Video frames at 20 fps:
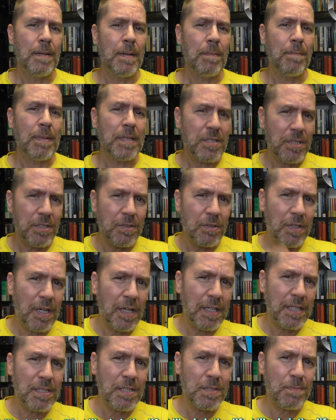But you know,
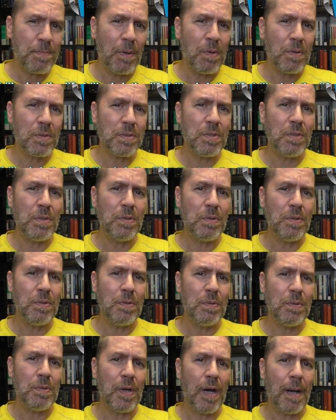God spoke
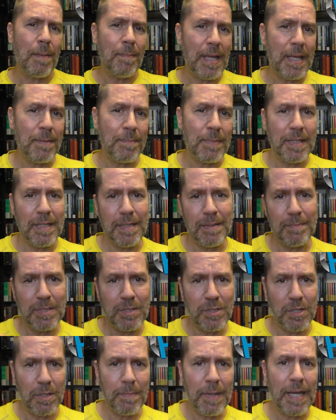to a man by the name of
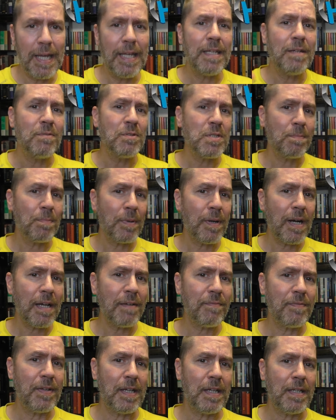Jeremiah. He was a
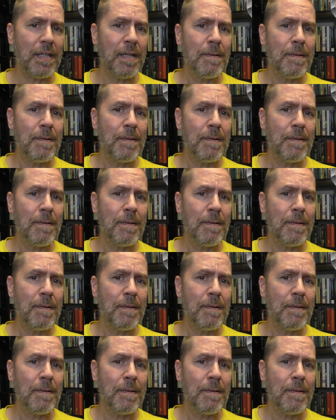prophet,